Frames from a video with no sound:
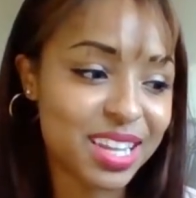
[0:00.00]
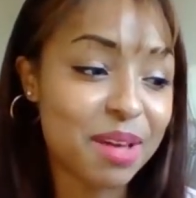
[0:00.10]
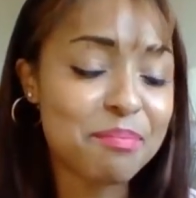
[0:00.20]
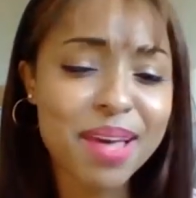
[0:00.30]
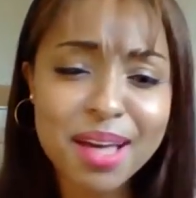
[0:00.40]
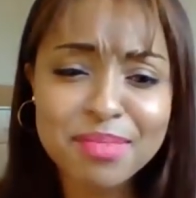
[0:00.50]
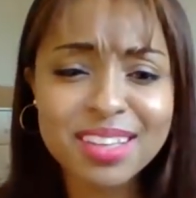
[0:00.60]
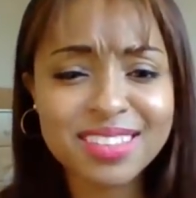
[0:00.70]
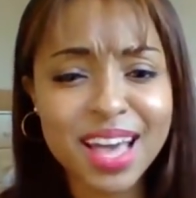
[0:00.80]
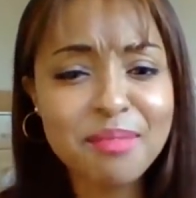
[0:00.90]
And I'm mad
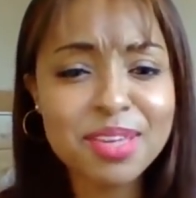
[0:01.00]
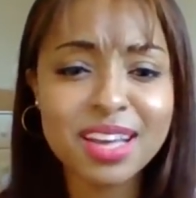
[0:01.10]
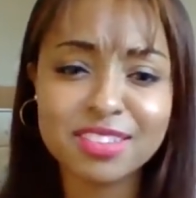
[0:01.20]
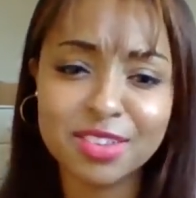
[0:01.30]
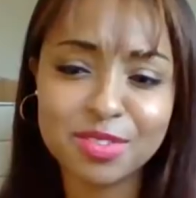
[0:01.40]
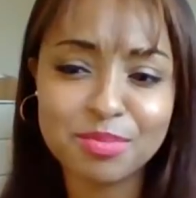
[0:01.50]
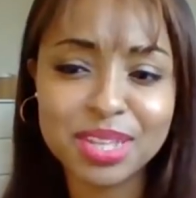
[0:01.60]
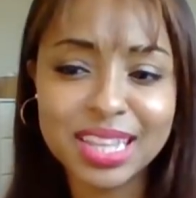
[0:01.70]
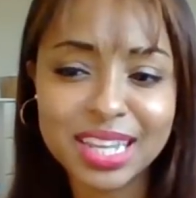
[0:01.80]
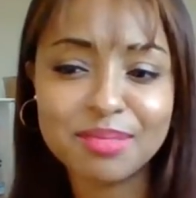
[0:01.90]
because Gabby actually used to
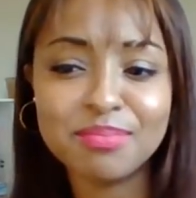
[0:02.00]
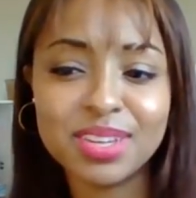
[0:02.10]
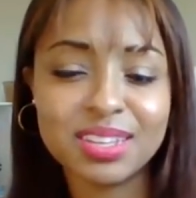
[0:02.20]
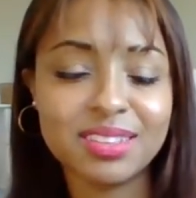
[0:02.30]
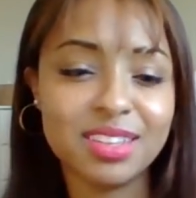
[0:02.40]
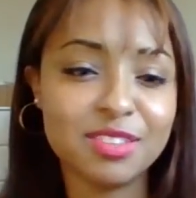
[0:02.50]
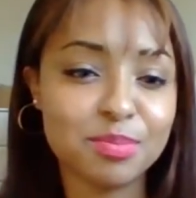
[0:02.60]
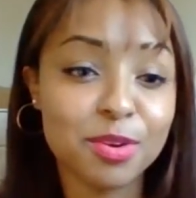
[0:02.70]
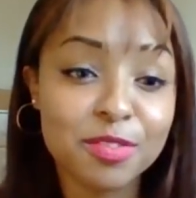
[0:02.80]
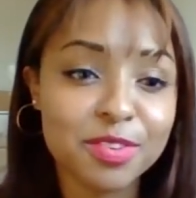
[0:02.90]
be lit, but he's
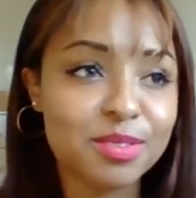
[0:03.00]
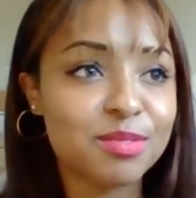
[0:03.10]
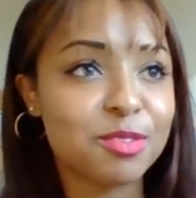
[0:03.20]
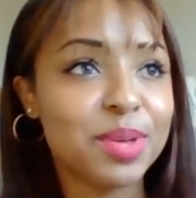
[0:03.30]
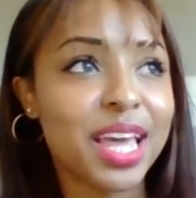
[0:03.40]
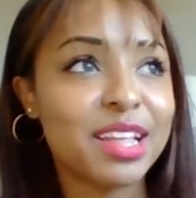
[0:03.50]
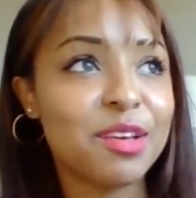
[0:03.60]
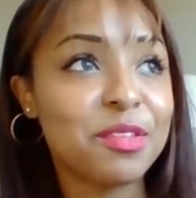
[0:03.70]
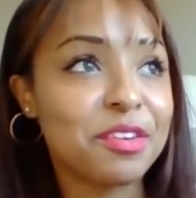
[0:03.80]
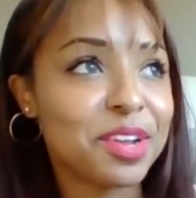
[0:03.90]
a pervert, so we can't
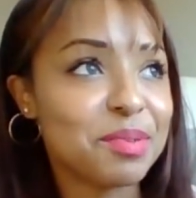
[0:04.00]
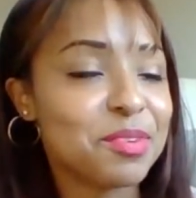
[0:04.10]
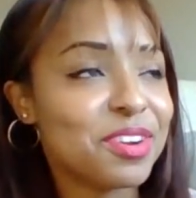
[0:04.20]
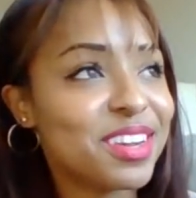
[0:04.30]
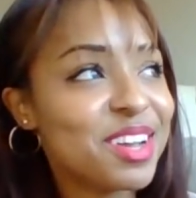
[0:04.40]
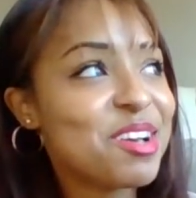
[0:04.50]
go there anymore.